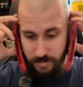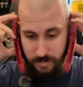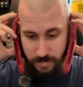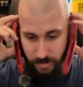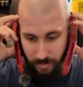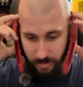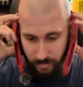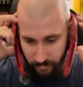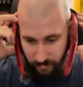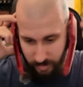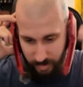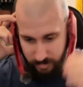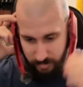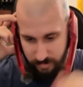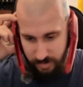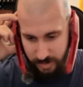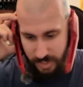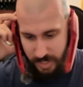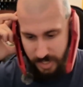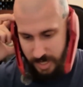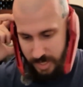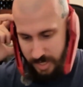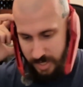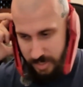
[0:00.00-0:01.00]
around
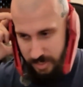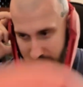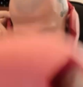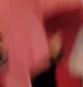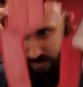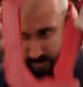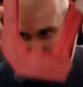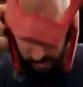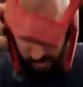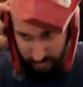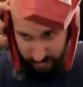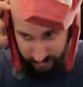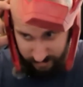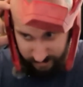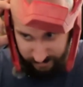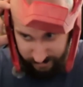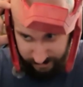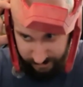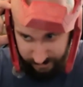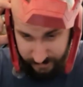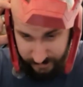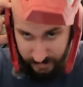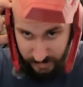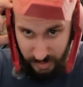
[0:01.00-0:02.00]
there, and then
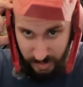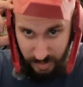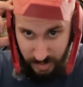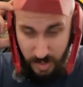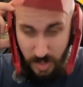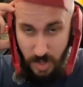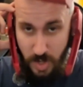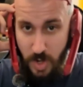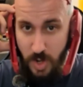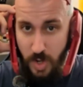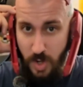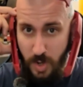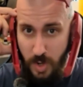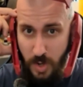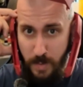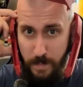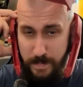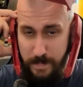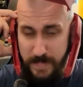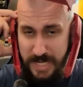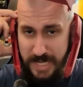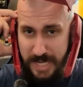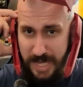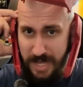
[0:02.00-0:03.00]

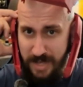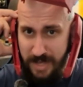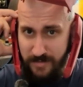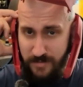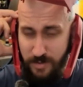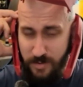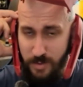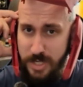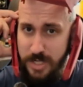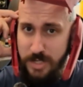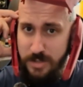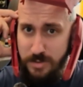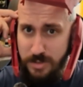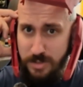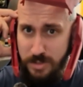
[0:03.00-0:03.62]
be careful when using